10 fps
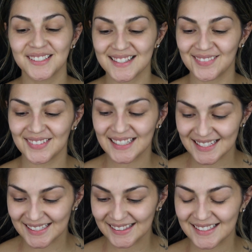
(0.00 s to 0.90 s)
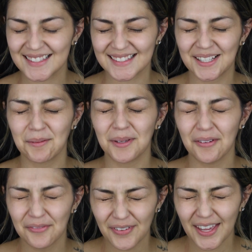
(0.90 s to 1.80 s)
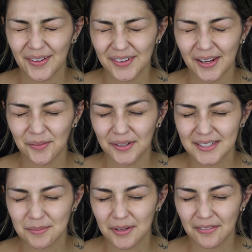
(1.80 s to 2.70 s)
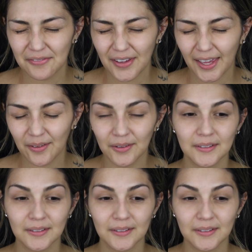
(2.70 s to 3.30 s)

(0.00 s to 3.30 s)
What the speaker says: because if it doesn't, this is gonna be a fail and I don't want it to be a fail.